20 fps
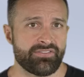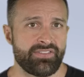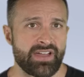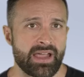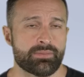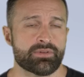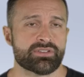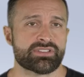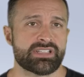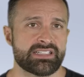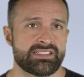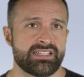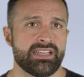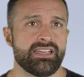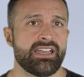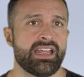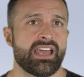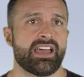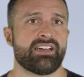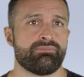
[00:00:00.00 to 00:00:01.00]
fibers, they tend
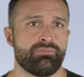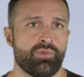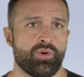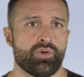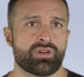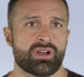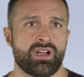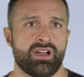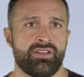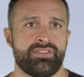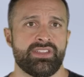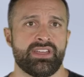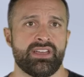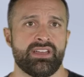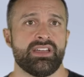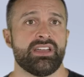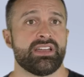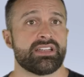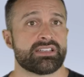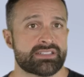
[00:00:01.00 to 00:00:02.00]
to have more of the
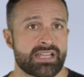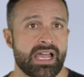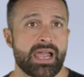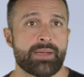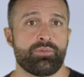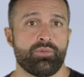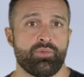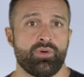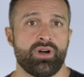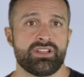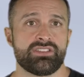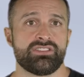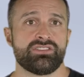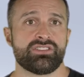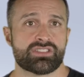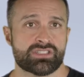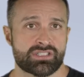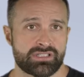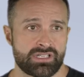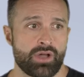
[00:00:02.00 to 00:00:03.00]
type 1,
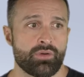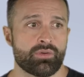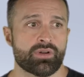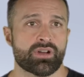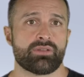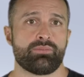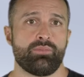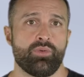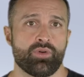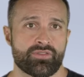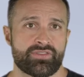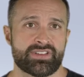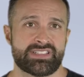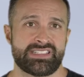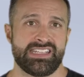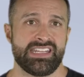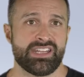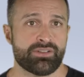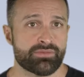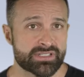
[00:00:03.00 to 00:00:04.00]
slower, more
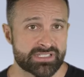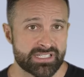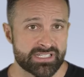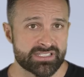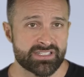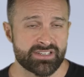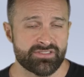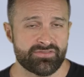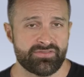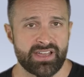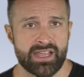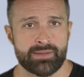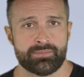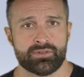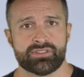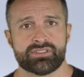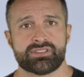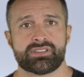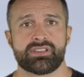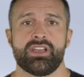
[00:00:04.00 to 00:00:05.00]
fatigue resistant
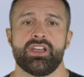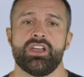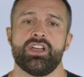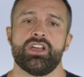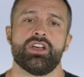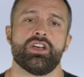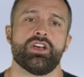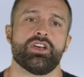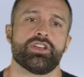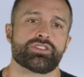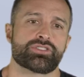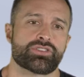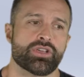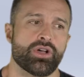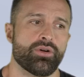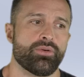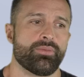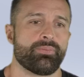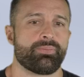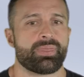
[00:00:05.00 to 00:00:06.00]
fibers.
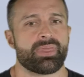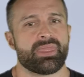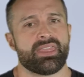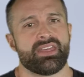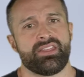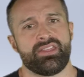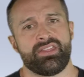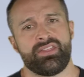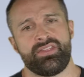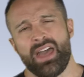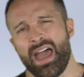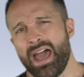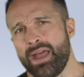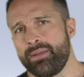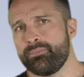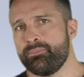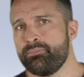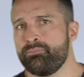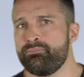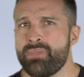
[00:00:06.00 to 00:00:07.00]
So
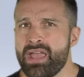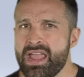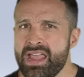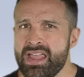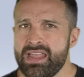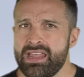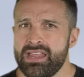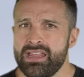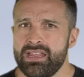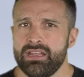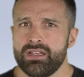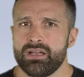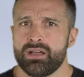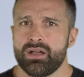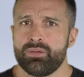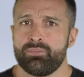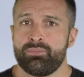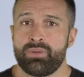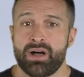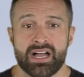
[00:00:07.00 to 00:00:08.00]
that may
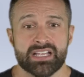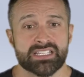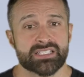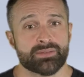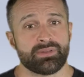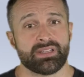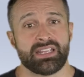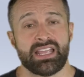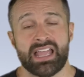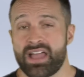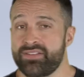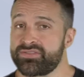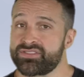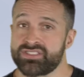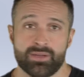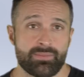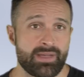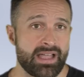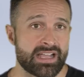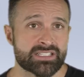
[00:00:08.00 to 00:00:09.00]
possibly have
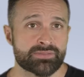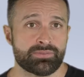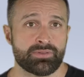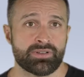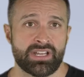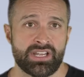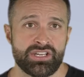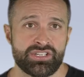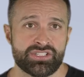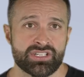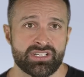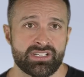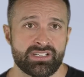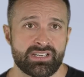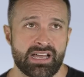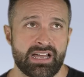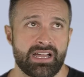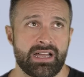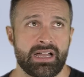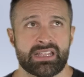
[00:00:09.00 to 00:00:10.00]
some explanation.
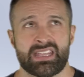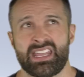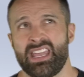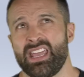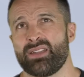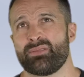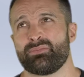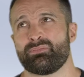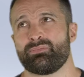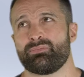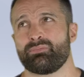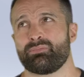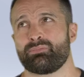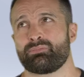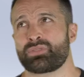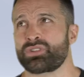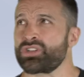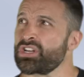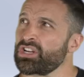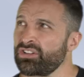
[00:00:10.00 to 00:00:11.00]
I can't
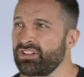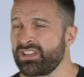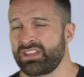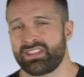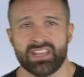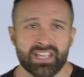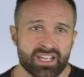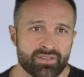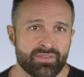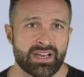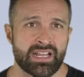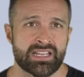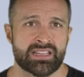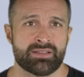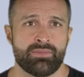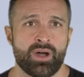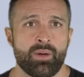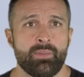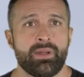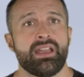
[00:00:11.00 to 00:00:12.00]
particularly think of it at the
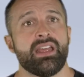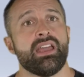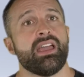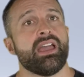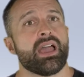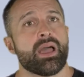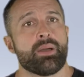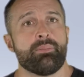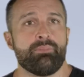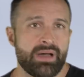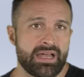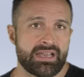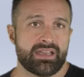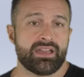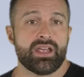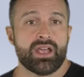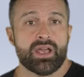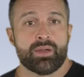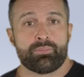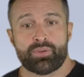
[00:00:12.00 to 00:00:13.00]
moment,
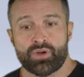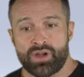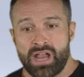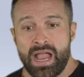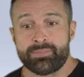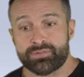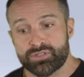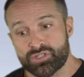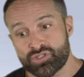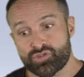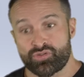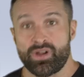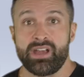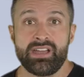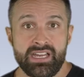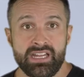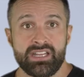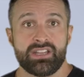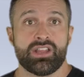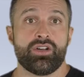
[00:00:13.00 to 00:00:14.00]
but perhaps
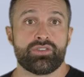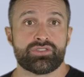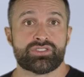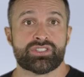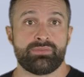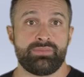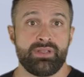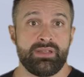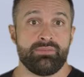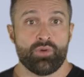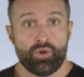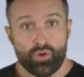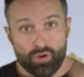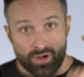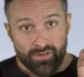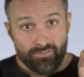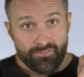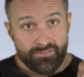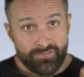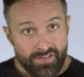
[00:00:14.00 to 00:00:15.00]
training those to be
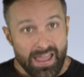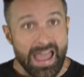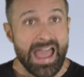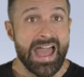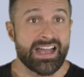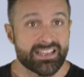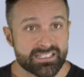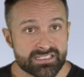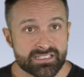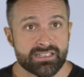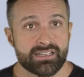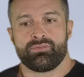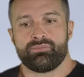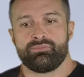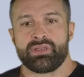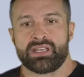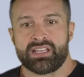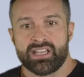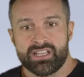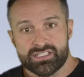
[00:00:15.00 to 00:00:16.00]
more fast
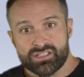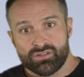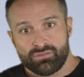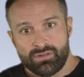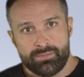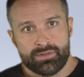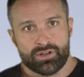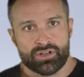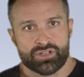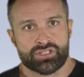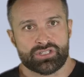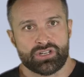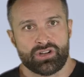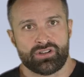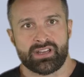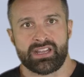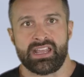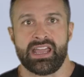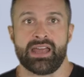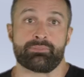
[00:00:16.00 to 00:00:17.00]
because the women are
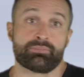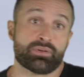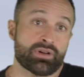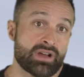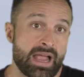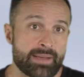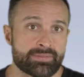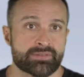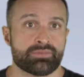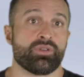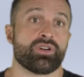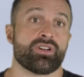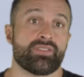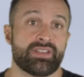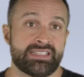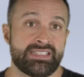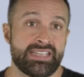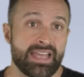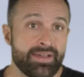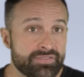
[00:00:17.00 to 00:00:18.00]
starting at perhaps more of a
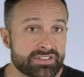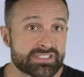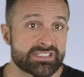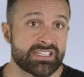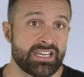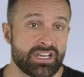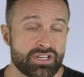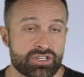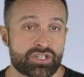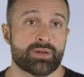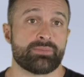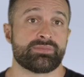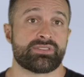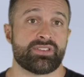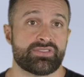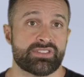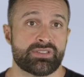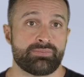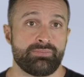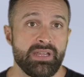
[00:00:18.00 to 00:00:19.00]
deficit in terms
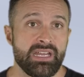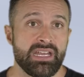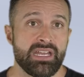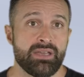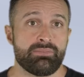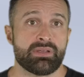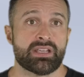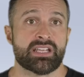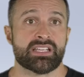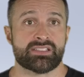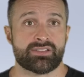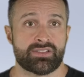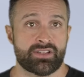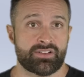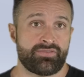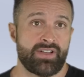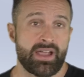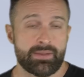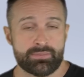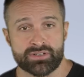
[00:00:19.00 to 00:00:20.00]
of speed because of their
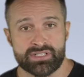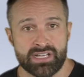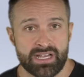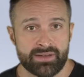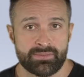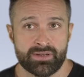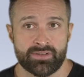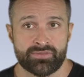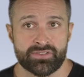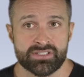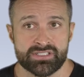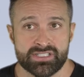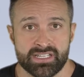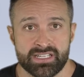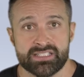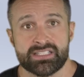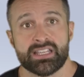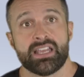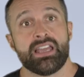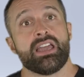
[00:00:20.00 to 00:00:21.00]
fiber type
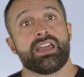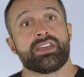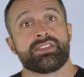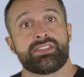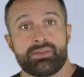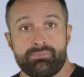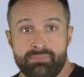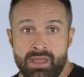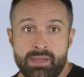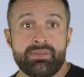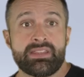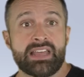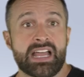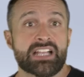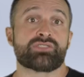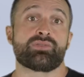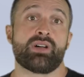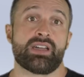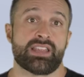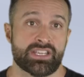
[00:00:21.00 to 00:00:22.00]
differences, that maybe
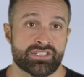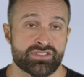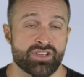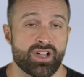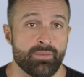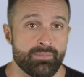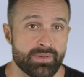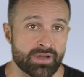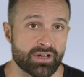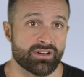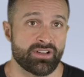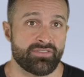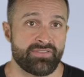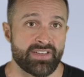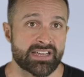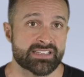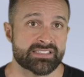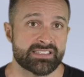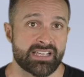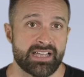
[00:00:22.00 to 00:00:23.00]
that's why they saw a bigger
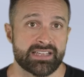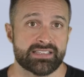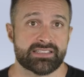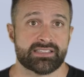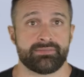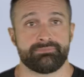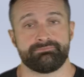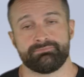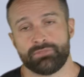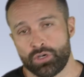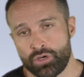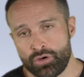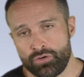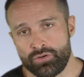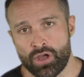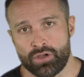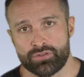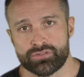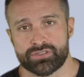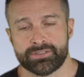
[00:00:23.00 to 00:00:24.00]
effect size. Who
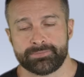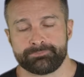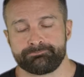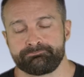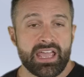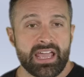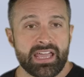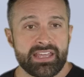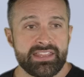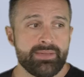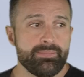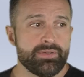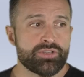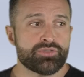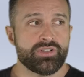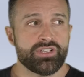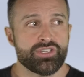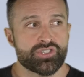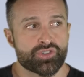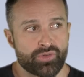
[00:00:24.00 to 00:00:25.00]
knows? And then
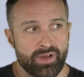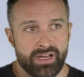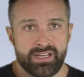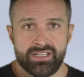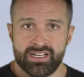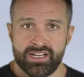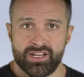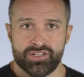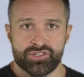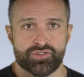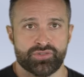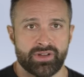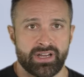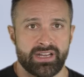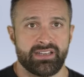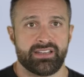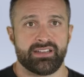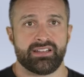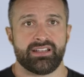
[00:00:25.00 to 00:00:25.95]
between trained and untrained.